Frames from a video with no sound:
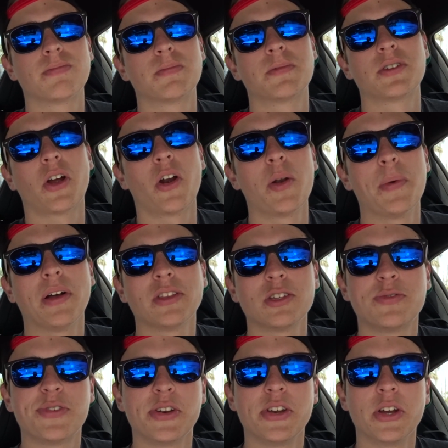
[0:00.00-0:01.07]
Sorry about
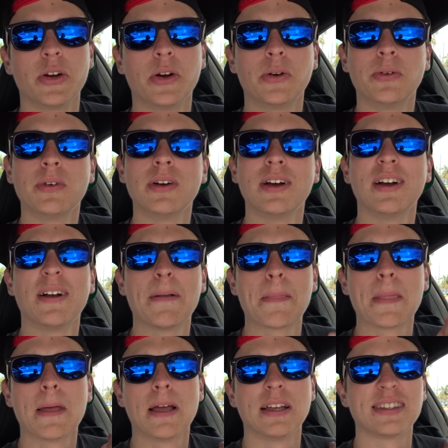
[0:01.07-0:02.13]
this video.
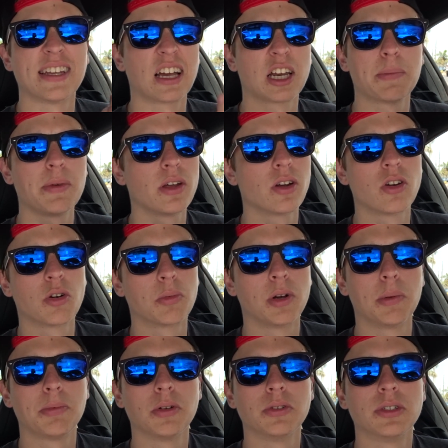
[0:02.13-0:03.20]
It's not going to be on a
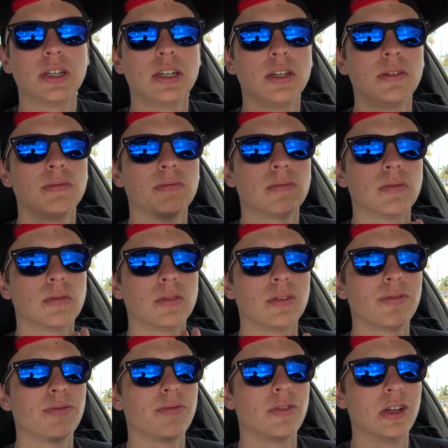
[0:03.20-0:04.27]
normal upload day.
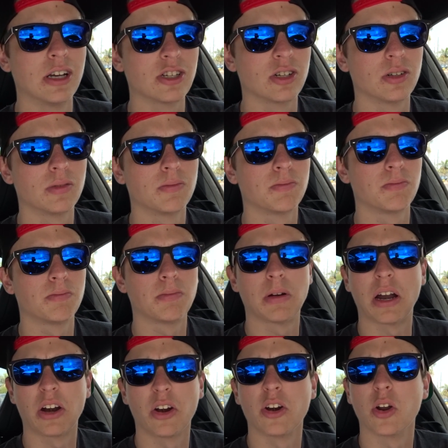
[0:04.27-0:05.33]
You guys are
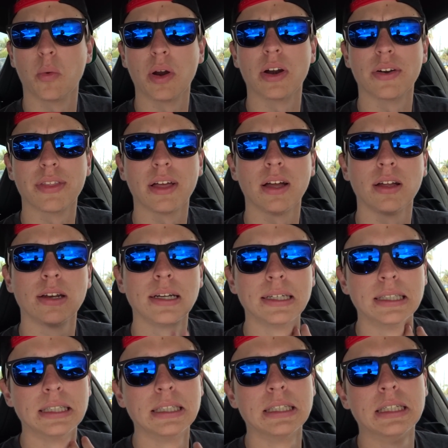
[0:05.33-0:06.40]
already aware of that.
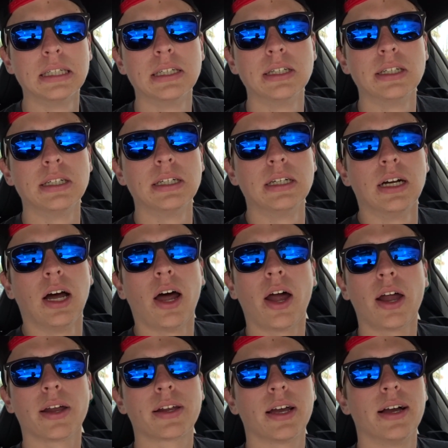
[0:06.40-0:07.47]

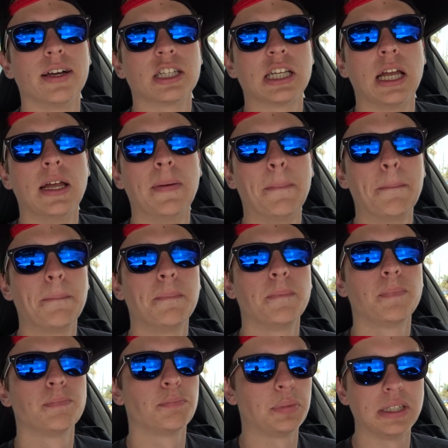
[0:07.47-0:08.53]
Alright guys,
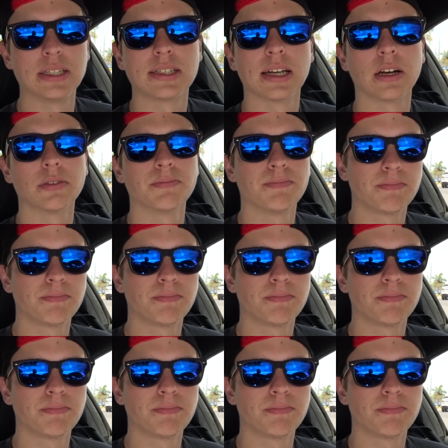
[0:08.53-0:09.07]
peace out.